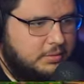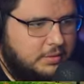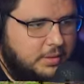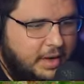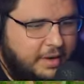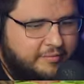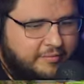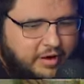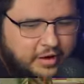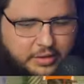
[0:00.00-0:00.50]
I
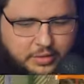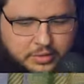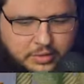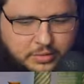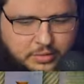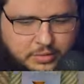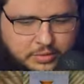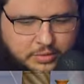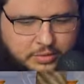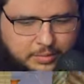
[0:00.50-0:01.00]
invited you
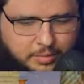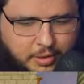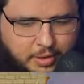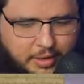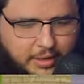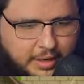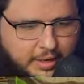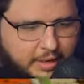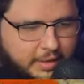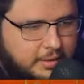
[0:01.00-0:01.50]
to, to a
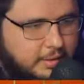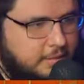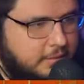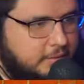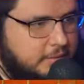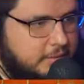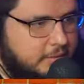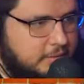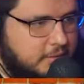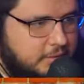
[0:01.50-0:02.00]
party again,
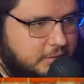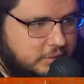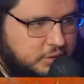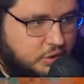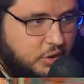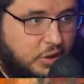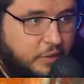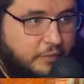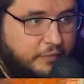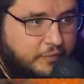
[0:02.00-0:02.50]
just so
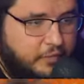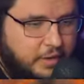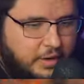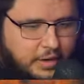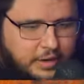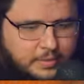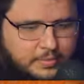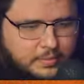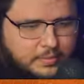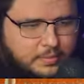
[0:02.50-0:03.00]
I don't forget.